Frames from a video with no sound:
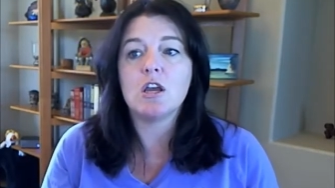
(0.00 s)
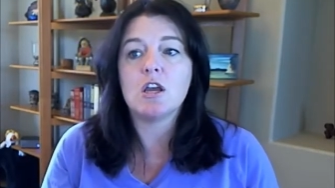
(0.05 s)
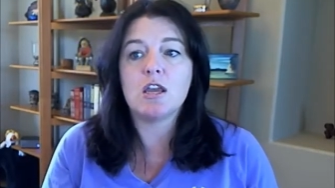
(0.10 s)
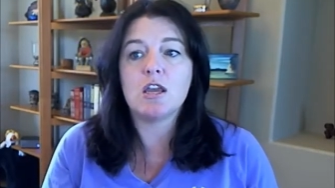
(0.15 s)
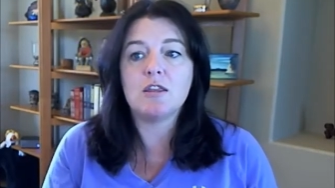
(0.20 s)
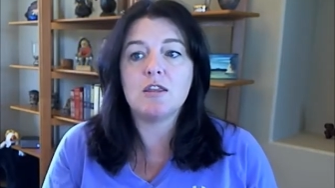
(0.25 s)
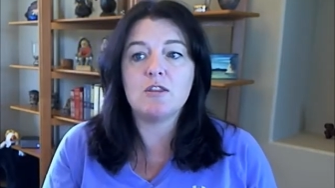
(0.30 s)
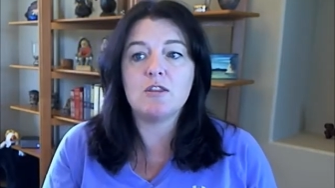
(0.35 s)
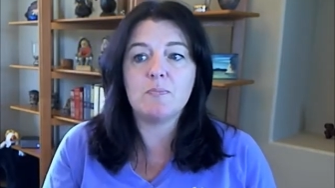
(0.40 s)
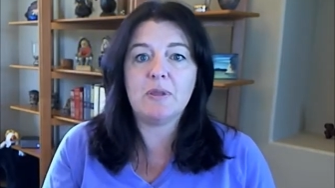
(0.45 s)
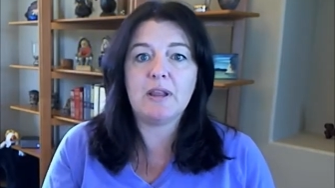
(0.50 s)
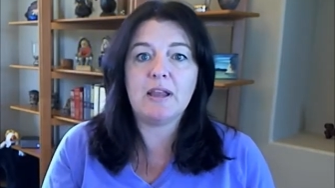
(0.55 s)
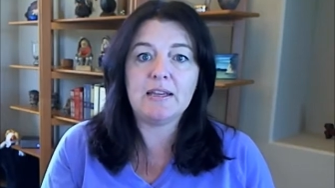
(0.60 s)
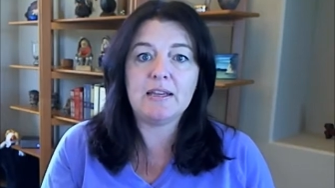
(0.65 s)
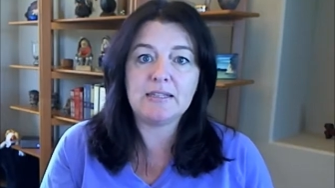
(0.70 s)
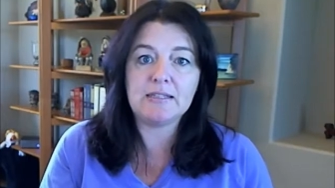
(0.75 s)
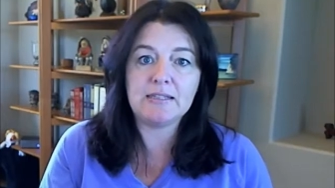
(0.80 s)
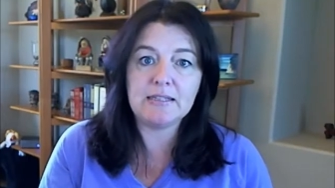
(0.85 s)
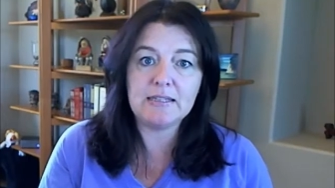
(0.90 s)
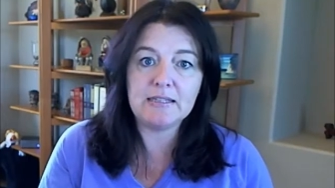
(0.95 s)
in the
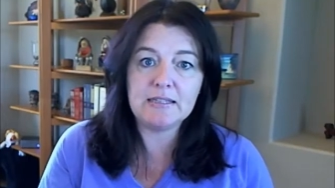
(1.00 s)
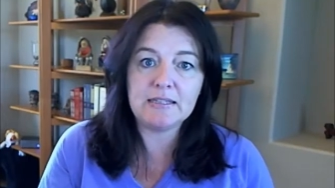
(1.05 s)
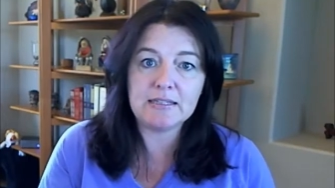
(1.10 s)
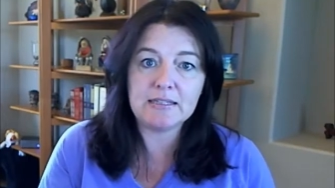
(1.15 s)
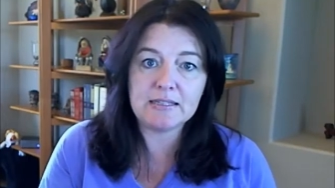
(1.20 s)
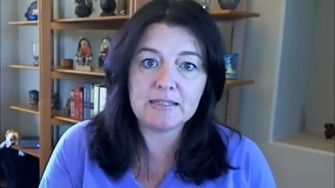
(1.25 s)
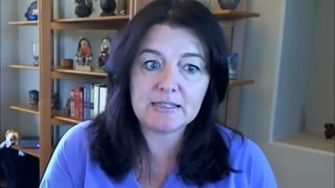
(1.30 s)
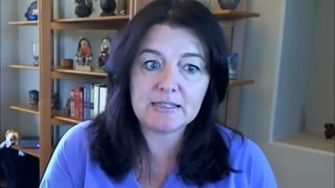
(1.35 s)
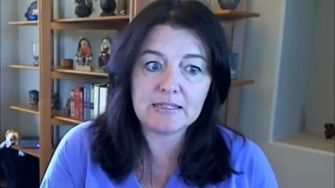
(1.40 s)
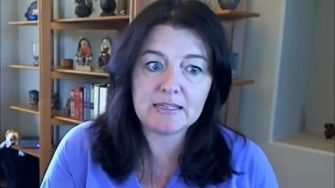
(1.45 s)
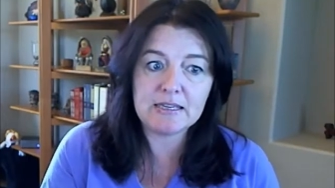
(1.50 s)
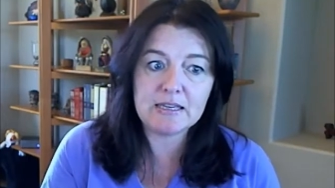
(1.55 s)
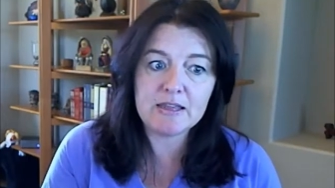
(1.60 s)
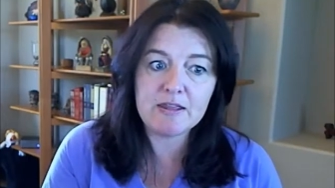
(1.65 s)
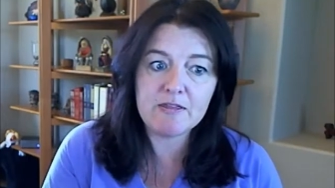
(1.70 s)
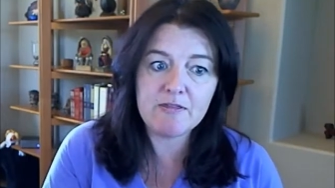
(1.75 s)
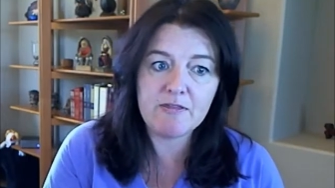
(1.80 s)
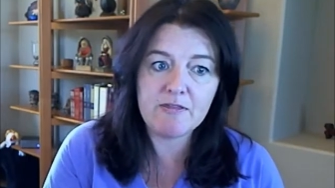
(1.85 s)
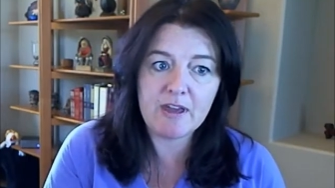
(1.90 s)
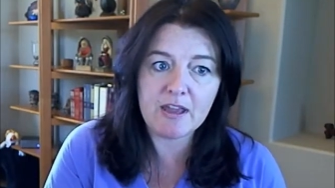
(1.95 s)
places
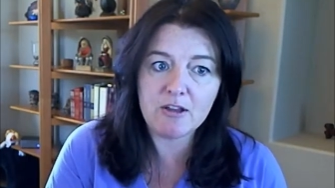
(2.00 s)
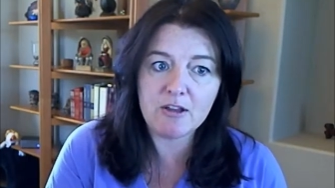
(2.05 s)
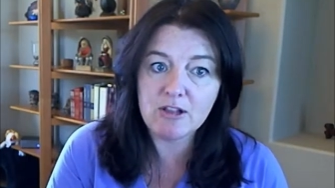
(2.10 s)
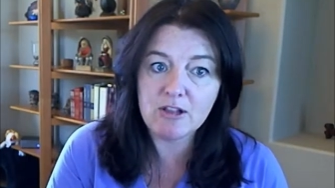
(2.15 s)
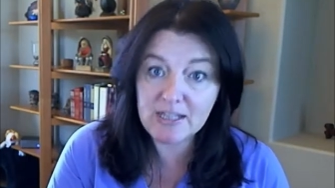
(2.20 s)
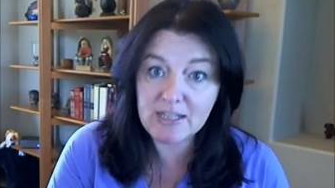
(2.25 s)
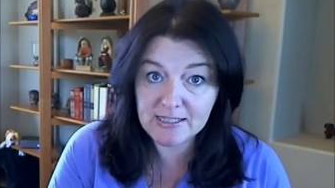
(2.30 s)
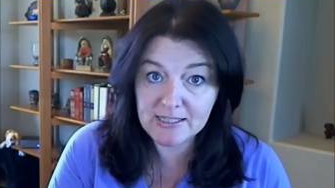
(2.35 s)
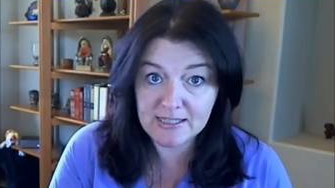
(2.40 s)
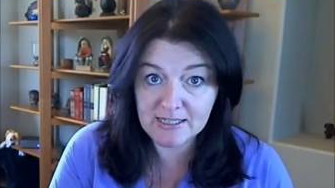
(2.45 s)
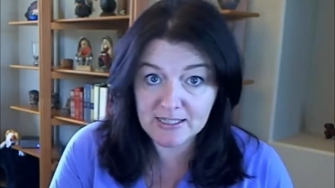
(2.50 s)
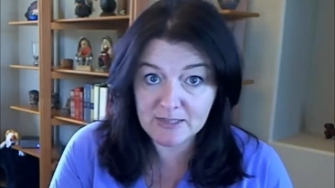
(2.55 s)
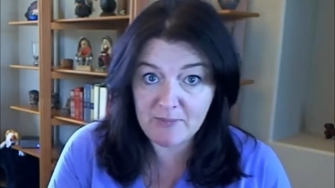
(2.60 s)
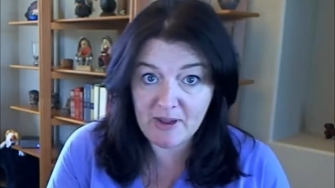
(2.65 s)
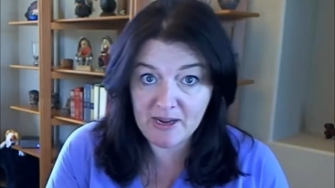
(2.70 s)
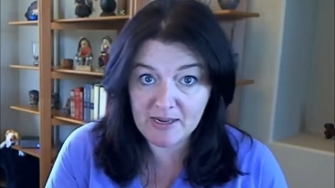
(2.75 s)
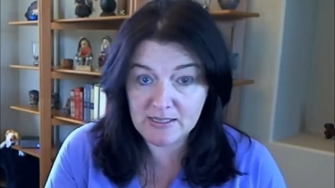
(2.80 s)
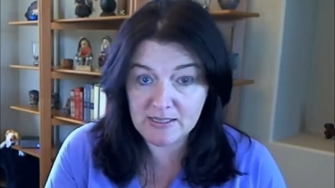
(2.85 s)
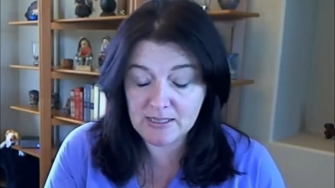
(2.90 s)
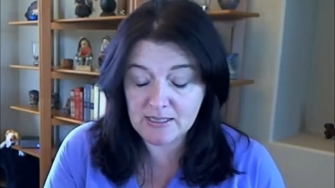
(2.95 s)
that you least
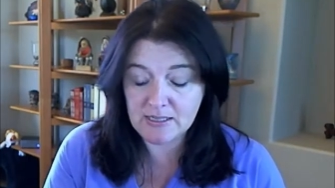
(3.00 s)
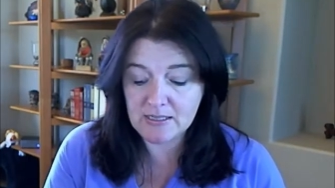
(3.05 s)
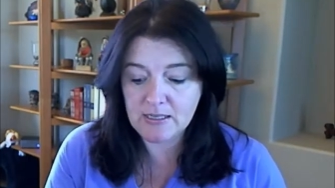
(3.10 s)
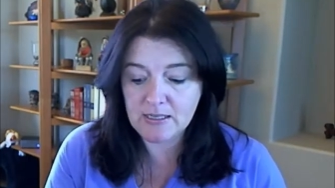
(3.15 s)
expect it.